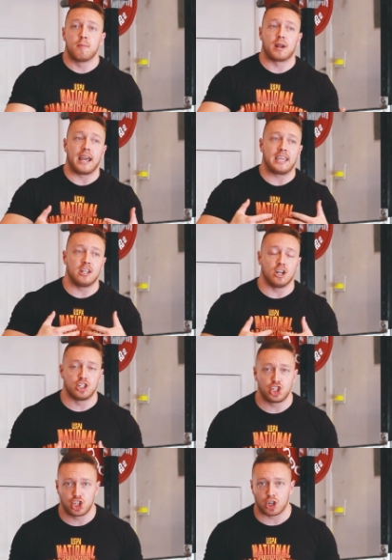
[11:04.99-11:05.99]
but I can
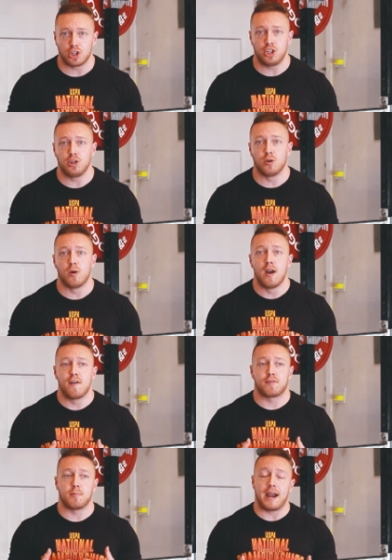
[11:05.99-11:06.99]
assure you
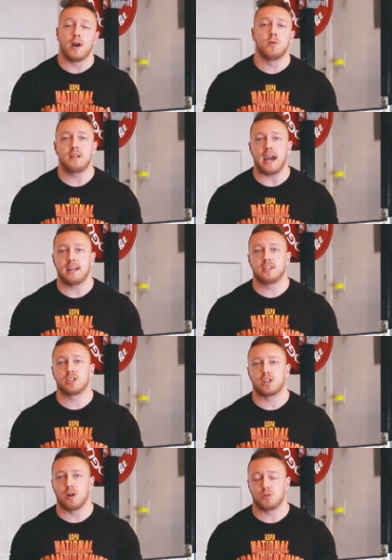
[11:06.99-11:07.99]
from my own data
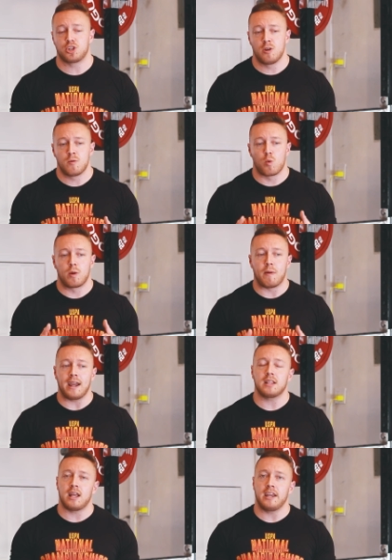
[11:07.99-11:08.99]
as a coach, when
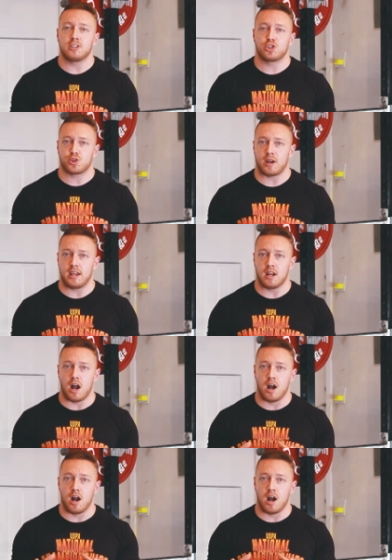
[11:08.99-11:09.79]
my clients train